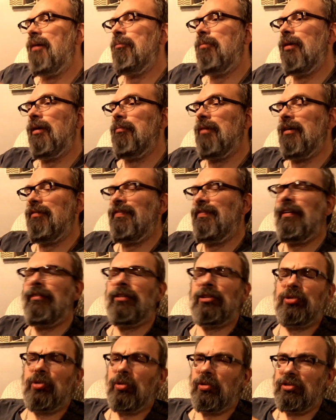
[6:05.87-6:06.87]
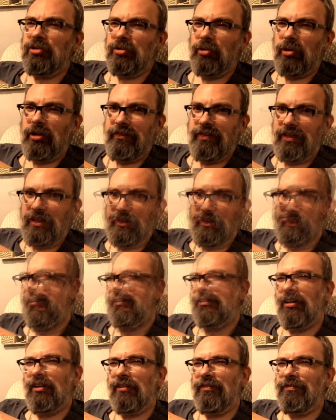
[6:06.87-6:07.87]
But my favorite short story of his
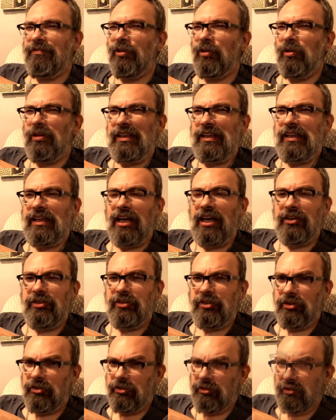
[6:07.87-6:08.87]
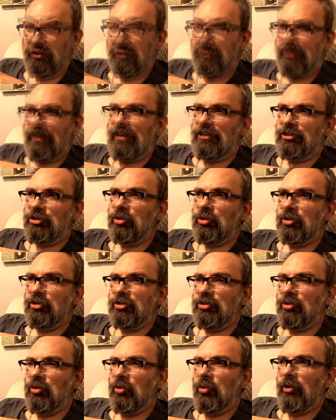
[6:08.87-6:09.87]
is called Folie à Deux. That short
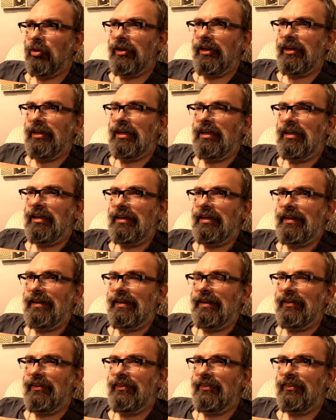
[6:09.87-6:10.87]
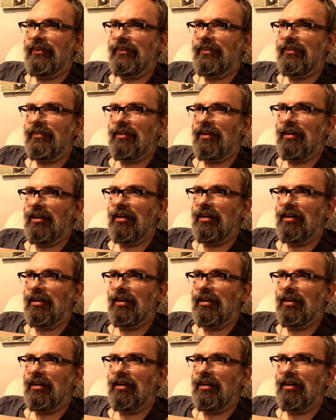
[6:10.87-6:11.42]
story is,